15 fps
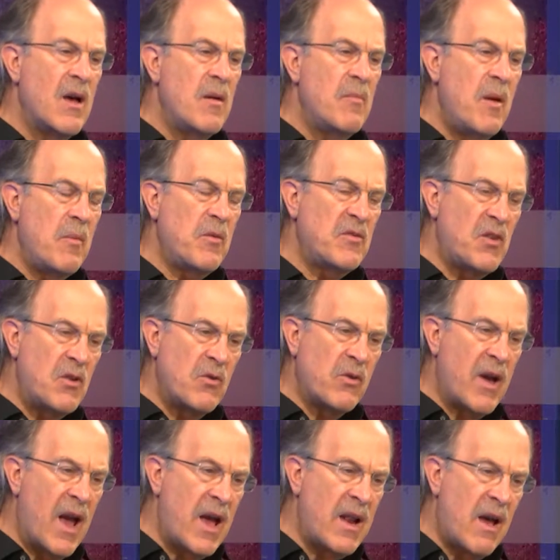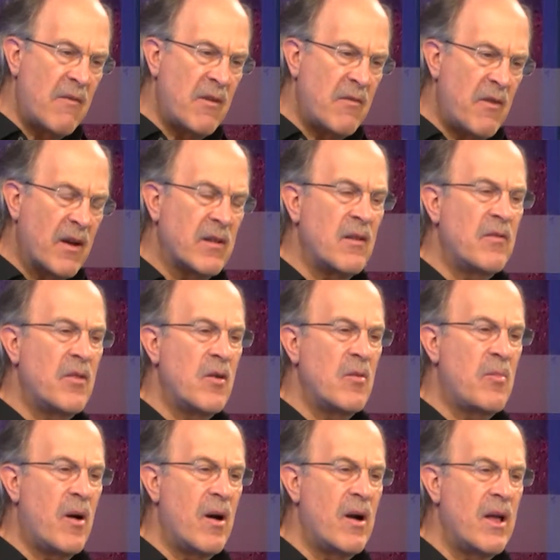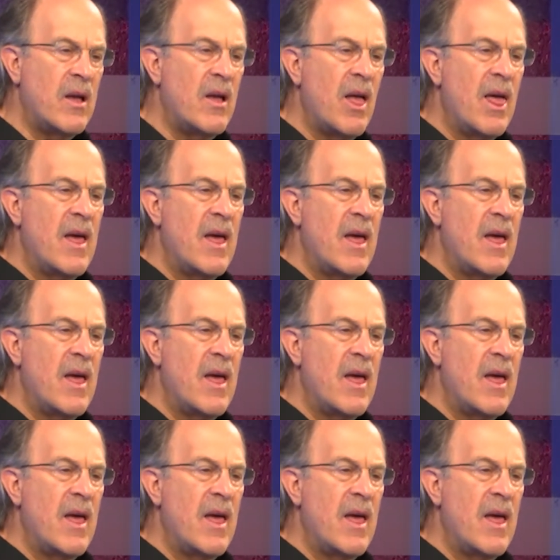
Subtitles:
people said you can't have an effective third party,